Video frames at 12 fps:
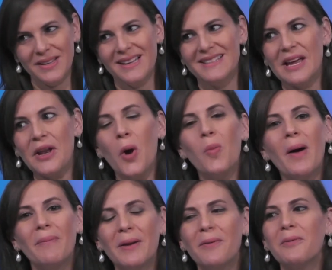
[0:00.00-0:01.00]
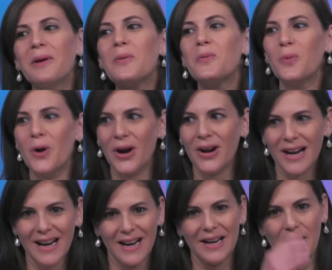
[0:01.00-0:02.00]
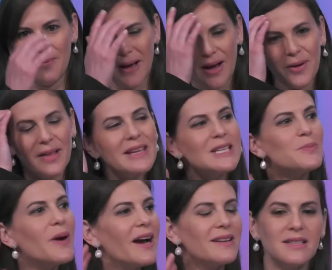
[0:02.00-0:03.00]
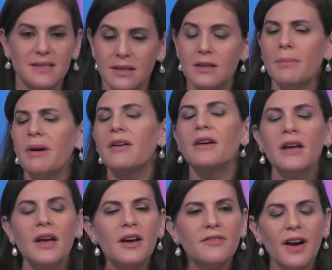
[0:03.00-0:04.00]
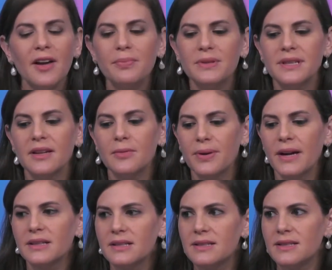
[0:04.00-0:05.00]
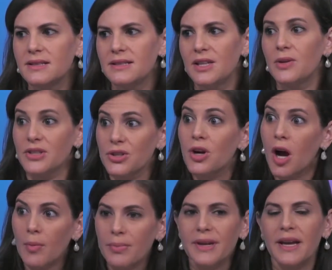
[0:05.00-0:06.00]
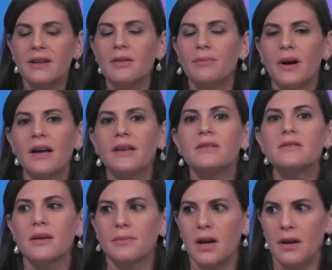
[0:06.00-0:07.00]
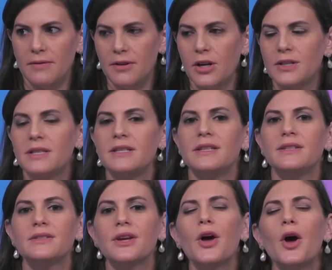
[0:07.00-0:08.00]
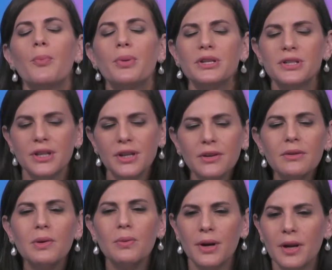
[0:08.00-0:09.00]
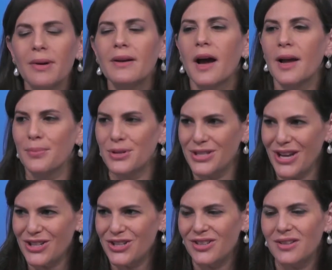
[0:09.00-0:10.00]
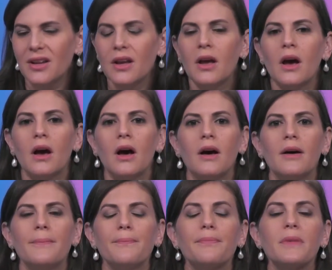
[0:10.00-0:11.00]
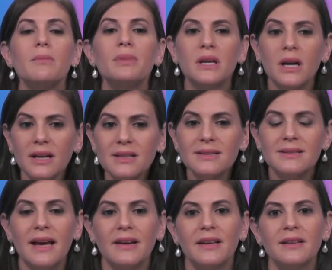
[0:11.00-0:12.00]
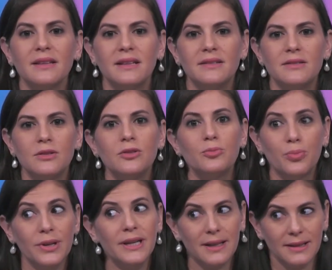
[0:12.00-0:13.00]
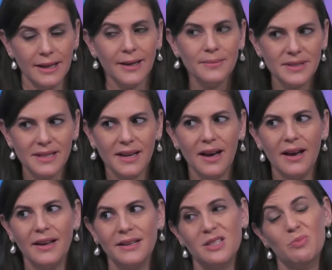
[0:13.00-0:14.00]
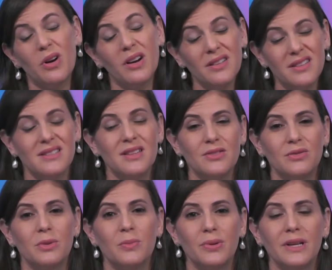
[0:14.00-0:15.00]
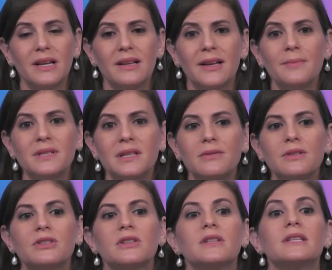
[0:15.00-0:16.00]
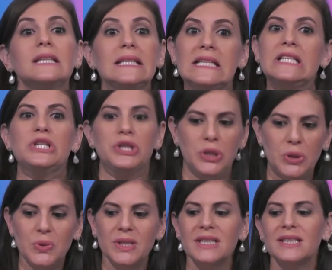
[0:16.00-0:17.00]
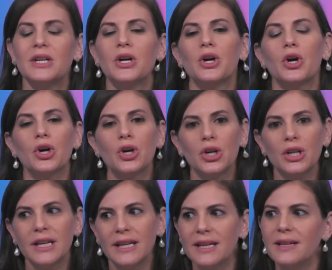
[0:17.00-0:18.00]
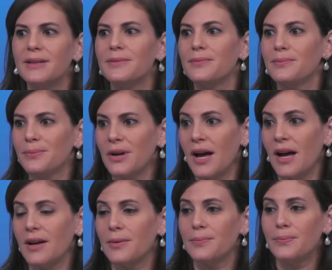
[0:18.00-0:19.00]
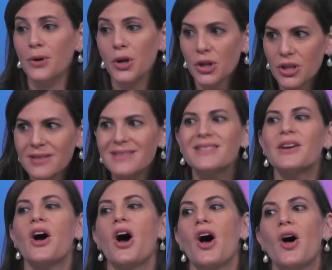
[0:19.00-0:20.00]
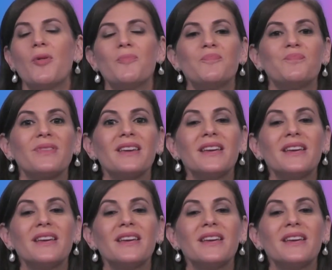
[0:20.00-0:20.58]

because okay. I don't want people to be happen. worried about who's pregnancy. About 5% of pregnancies in the US are complicated by some kind of heart disease. Particularly we worry about hypertension um, because that can lead to preeclampsia and is part of the syndrome of preeclampsia which can lead to early uh, births, um,